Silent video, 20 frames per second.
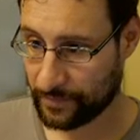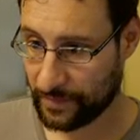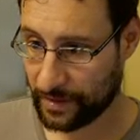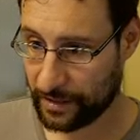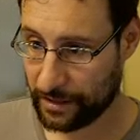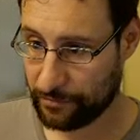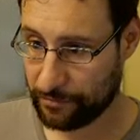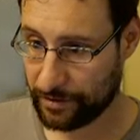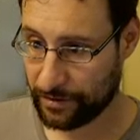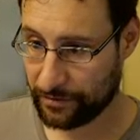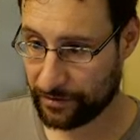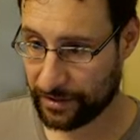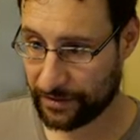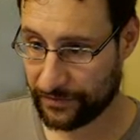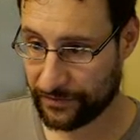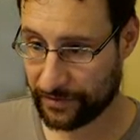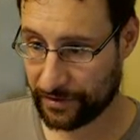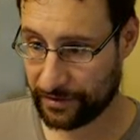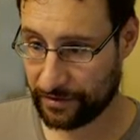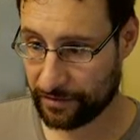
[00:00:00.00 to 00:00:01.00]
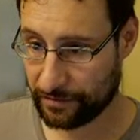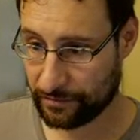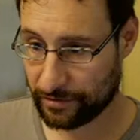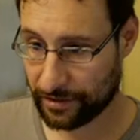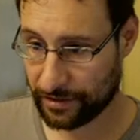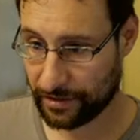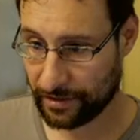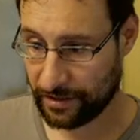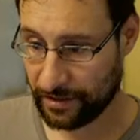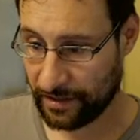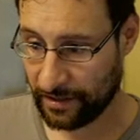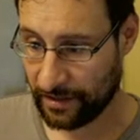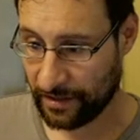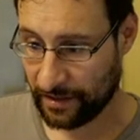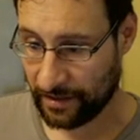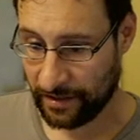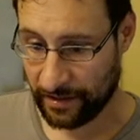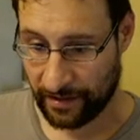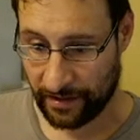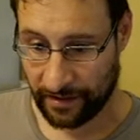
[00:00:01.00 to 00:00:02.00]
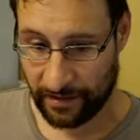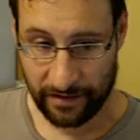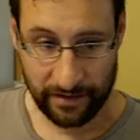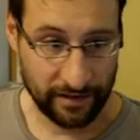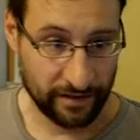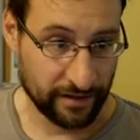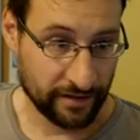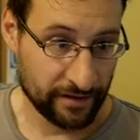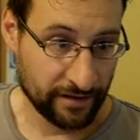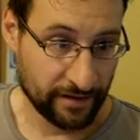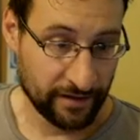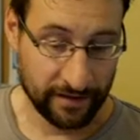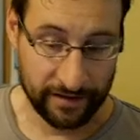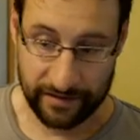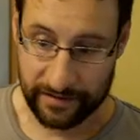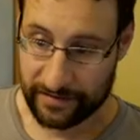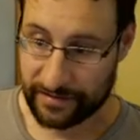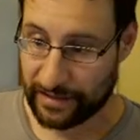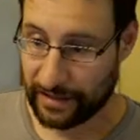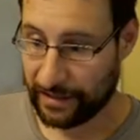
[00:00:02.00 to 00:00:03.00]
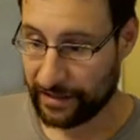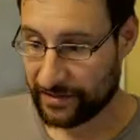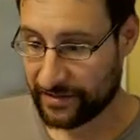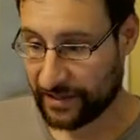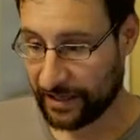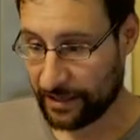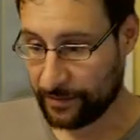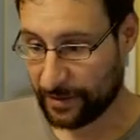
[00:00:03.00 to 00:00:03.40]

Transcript: anyway, you get the idea, right? Scaling.